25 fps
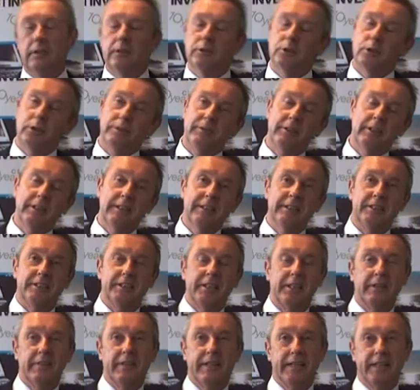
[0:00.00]
So if you're
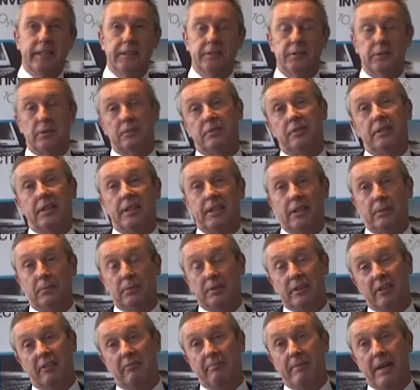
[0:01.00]
considering sort of setting up a
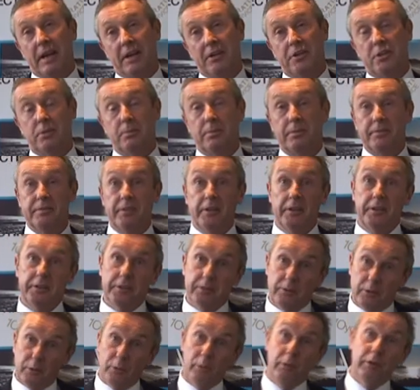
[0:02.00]
self-managed super
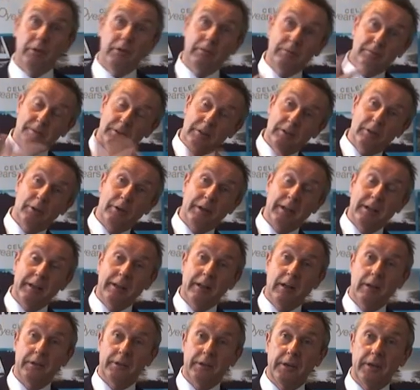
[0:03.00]
fund or looking at the
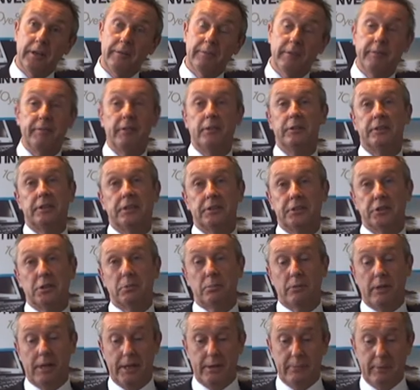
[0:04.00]
alternative of using a
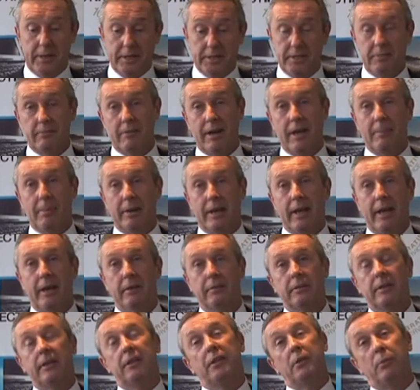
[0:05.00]
superannuation wrap
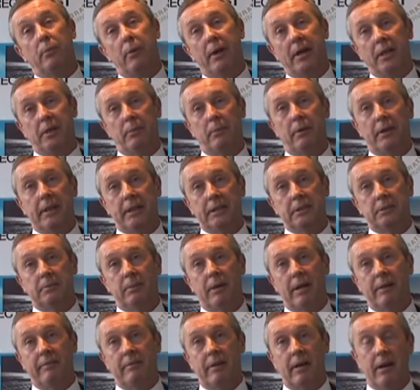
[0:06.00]
account, at 2020, as
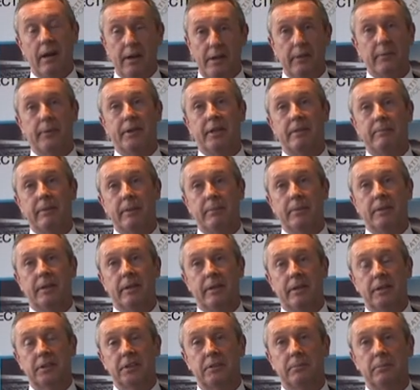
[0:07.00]
part of our ongoing commitment to
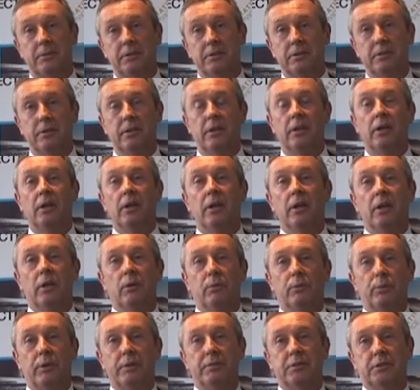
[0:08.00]
customers,
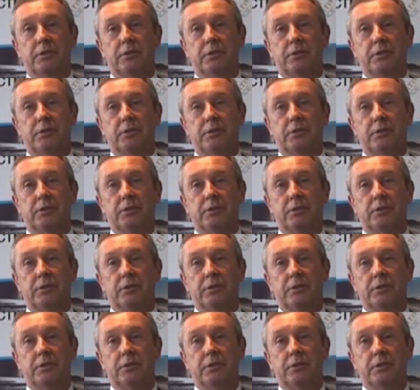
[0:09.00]
we've